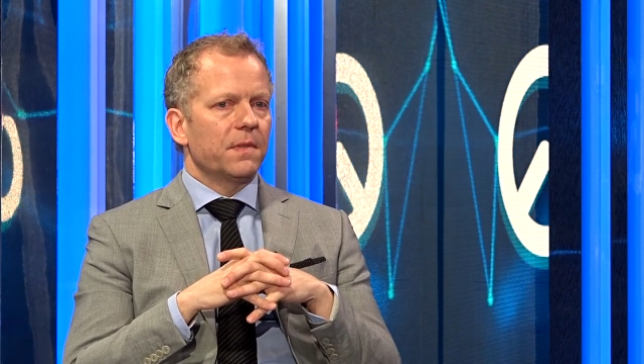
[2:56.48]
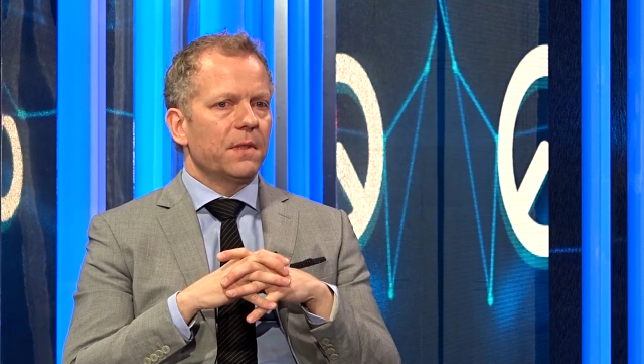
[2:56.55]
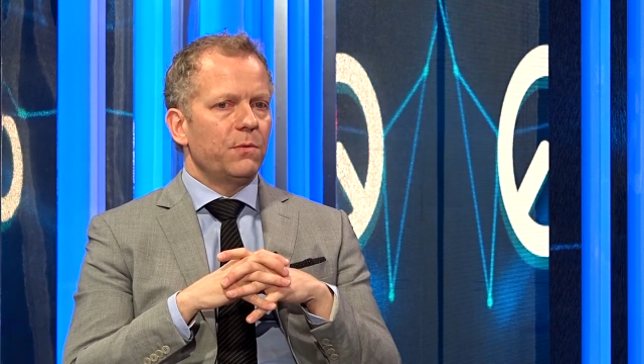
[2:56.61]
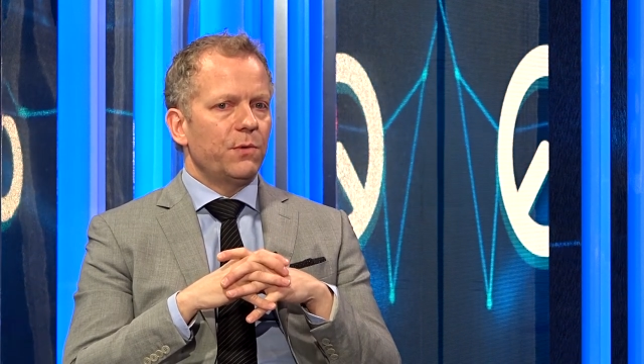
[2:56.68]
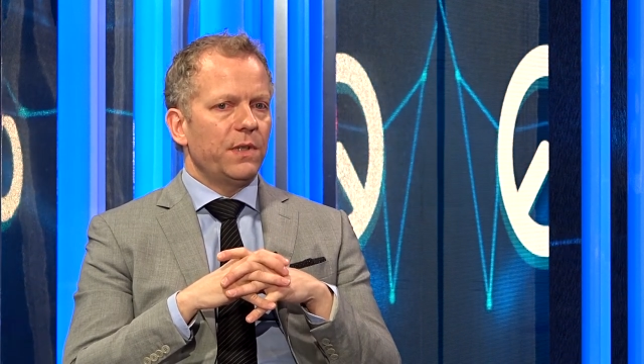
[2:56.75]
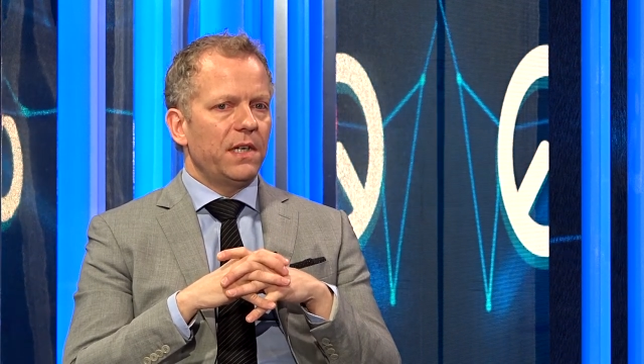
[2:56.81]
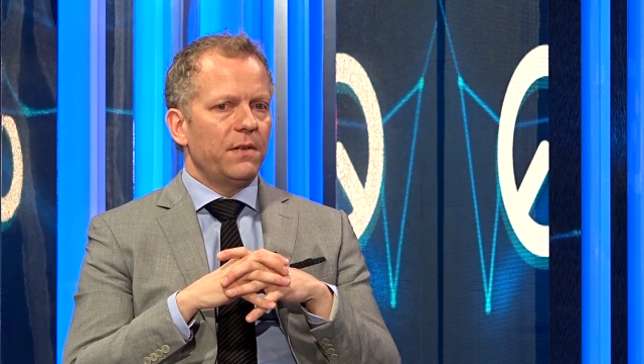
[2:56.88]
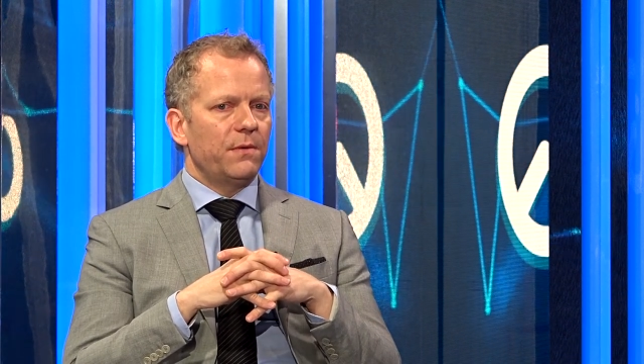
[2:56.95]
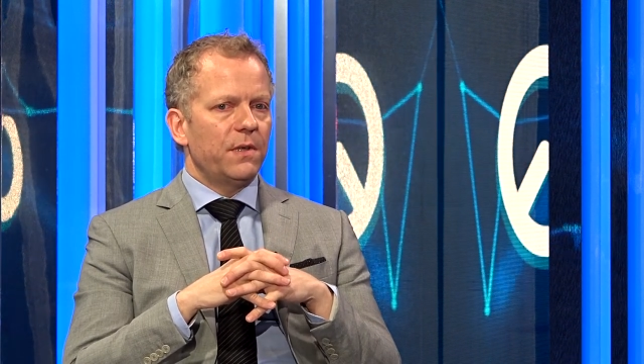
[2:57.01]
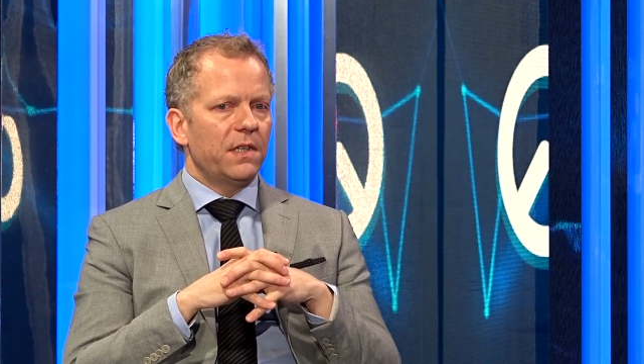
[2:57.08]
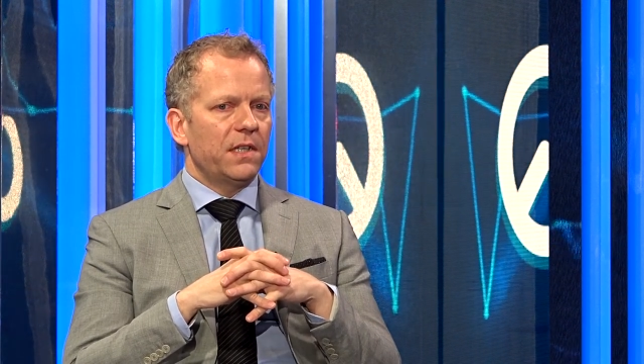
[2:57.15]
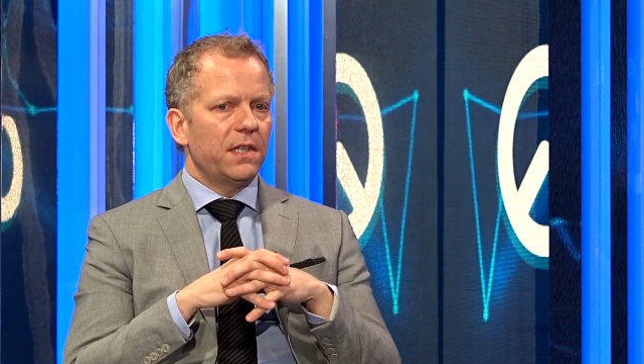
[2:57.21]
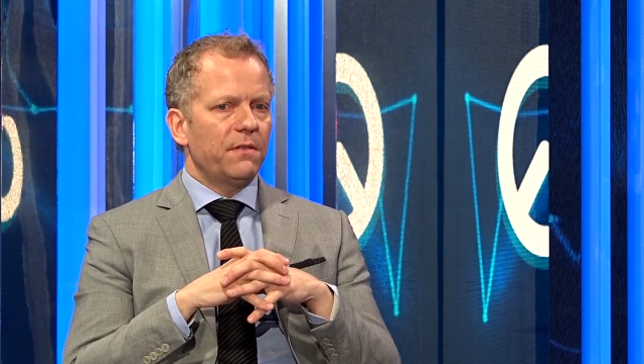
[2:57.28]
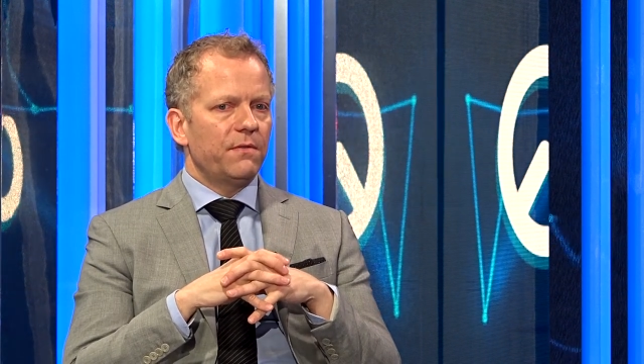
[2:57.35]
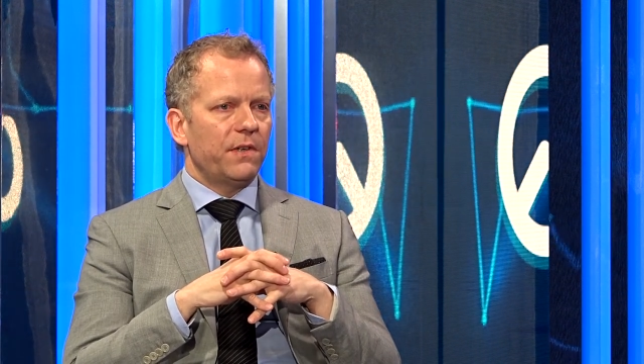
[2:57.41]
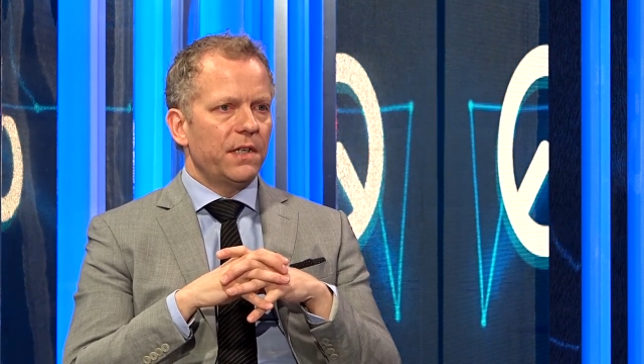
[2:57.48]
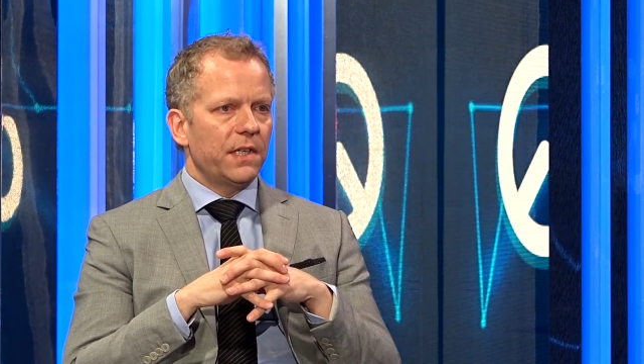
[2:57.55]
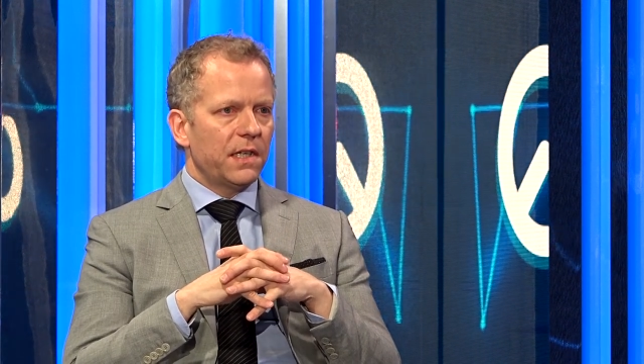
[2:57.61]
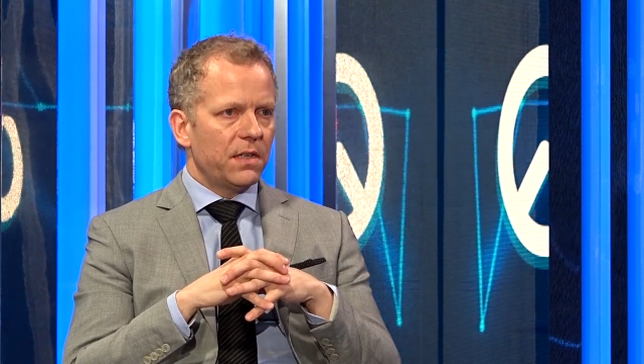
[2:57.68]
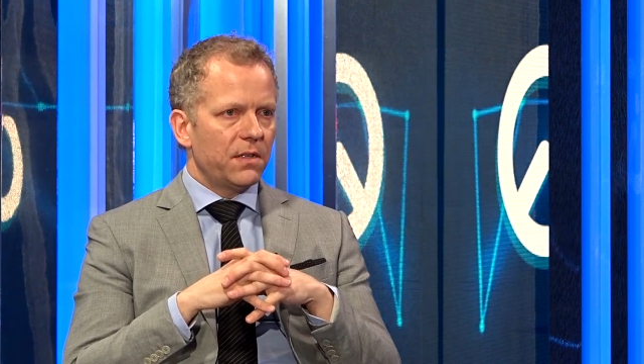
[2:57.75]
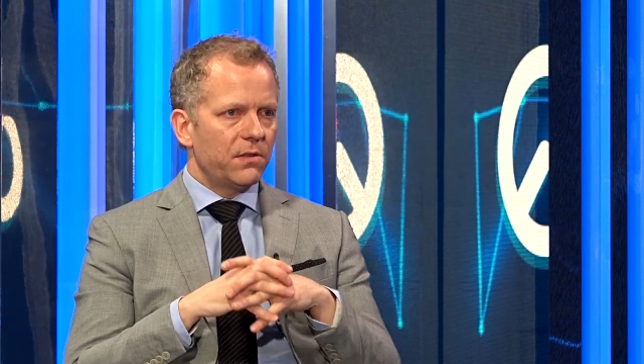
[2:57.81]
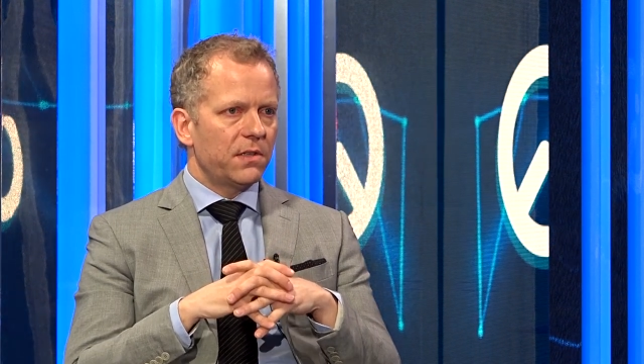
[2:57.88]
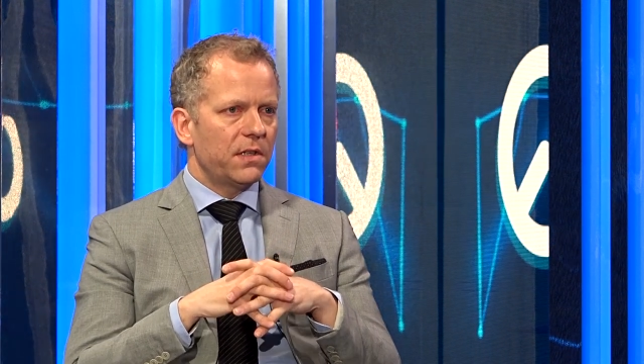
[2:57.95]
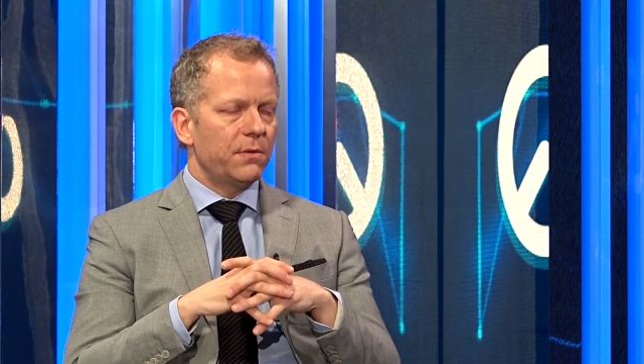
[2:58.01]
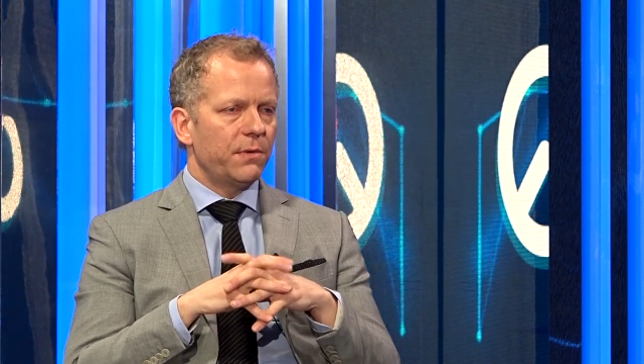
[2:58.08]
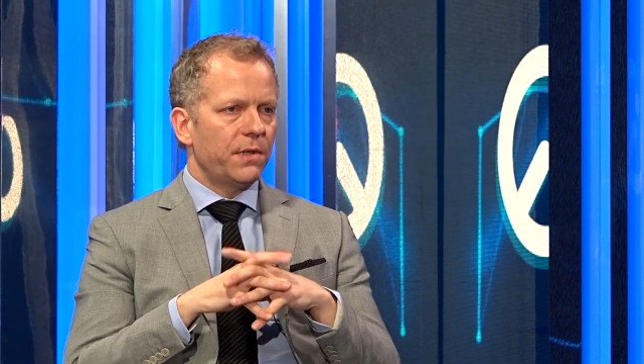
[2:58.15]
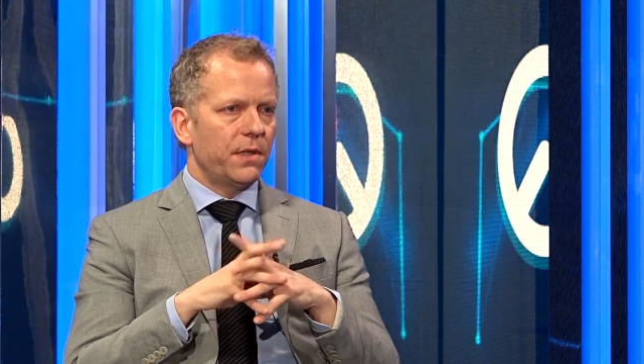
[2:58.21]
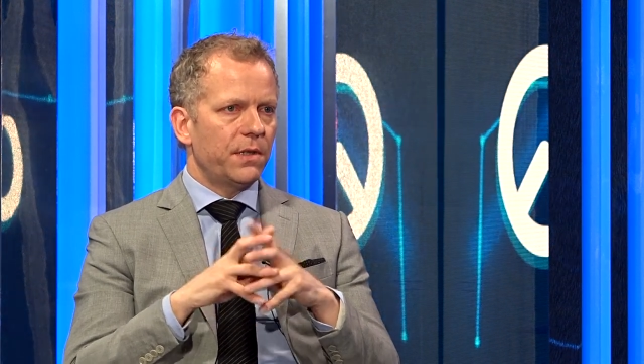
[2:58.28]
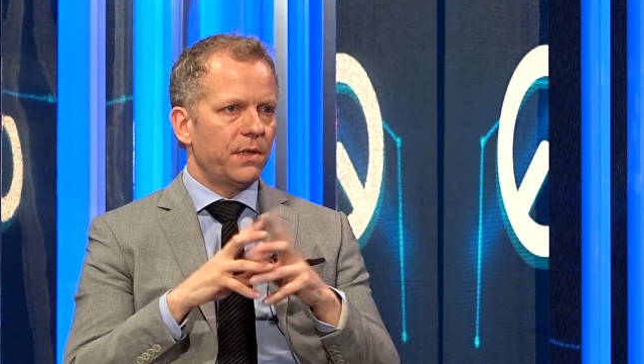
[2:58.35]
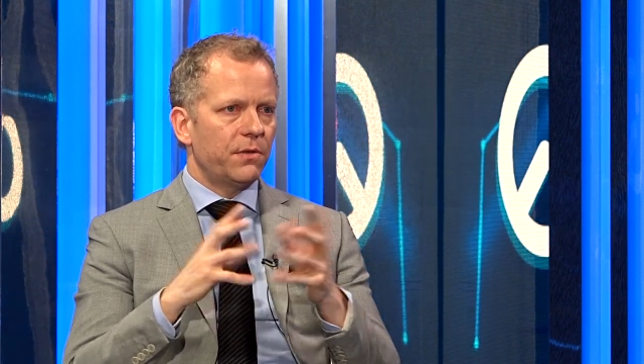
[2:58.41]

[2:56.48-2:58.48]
We are working very closely with the